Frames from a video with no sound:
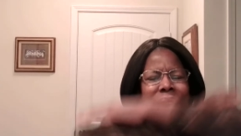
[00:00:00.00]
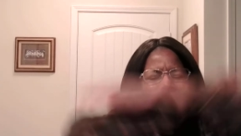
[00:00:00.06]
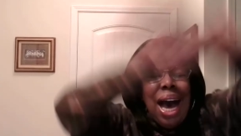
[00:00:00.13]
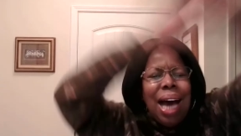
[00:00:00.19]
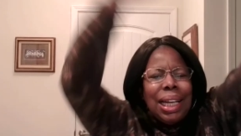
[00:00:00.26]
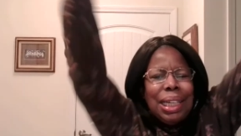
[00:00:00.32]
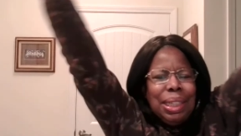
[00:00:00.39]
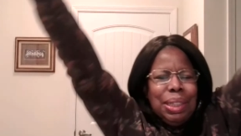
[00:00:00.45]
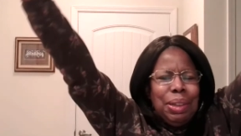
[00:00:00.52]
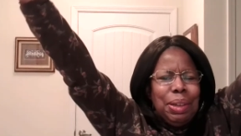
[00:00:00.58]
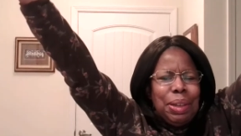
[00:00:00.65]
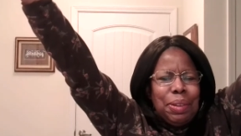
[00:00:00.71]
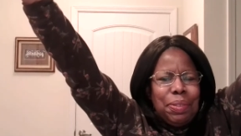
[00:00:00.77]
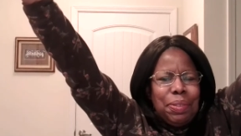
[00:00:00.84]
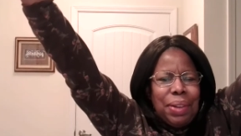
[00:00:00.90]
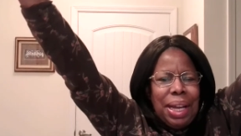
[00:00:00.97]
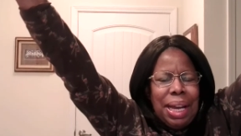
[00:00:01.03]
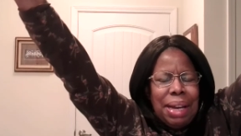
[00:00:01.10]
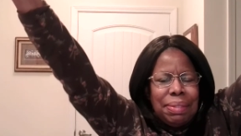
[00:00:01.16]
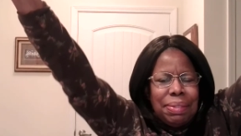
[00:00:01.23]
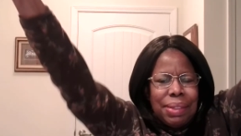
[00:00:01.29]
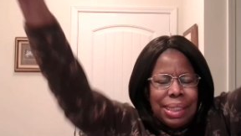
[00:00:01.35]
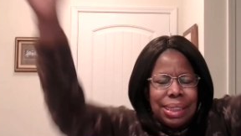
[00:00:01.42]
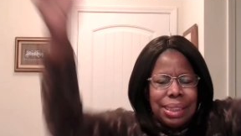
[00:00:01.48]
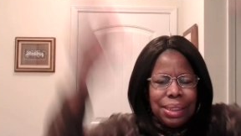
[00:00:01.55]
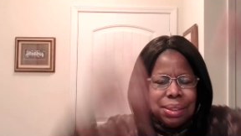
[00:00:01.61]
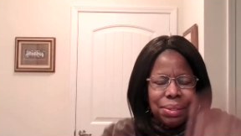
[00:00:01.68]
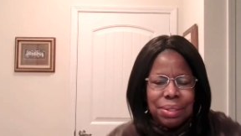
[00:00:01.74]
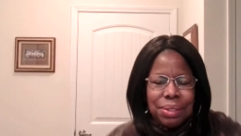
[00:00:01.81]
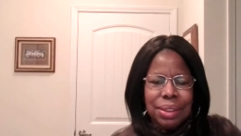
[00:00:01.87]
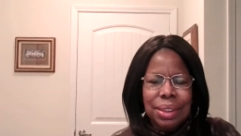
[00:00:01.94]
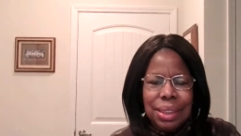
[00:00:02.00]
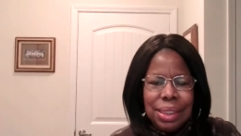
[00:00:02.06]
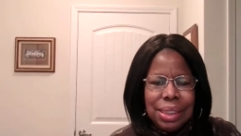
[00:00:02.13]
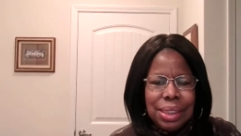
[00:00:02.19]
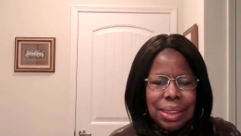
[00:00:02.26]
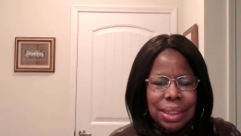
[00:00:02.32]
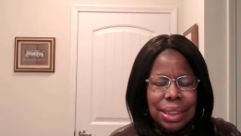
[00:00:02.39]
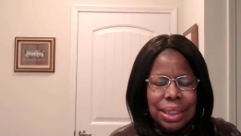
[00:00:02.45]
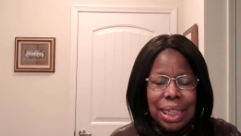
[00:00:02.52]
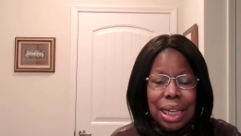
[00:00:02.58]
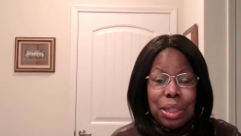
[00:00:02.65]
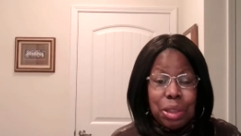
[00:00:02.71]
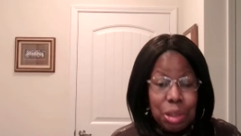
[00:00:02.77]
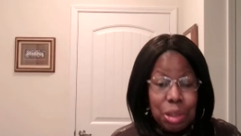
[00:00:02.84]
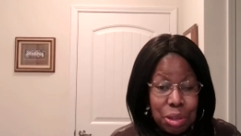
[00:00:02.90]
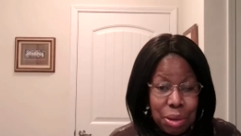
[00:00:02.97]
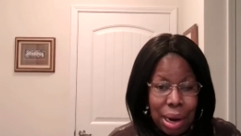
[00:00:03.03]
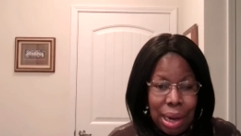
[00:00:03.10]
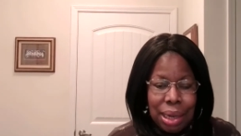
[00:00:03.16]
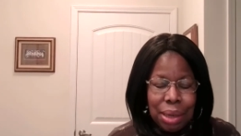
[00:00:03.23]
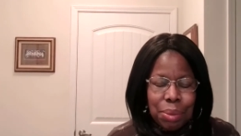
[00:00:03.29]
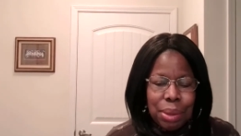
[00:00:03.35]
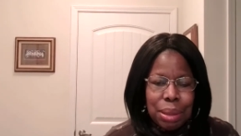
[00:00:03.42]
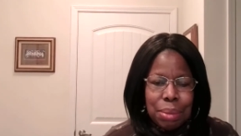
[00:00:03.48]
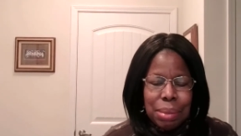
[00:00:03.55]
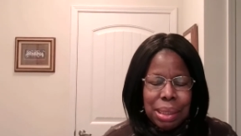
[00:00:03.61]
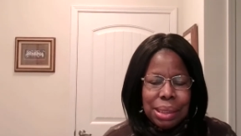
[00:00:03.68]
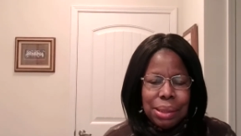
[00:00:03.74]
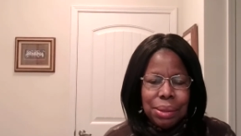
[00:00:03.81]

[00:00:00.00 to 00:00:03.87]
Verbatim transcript: Hallelujah forever. Now you try it with me.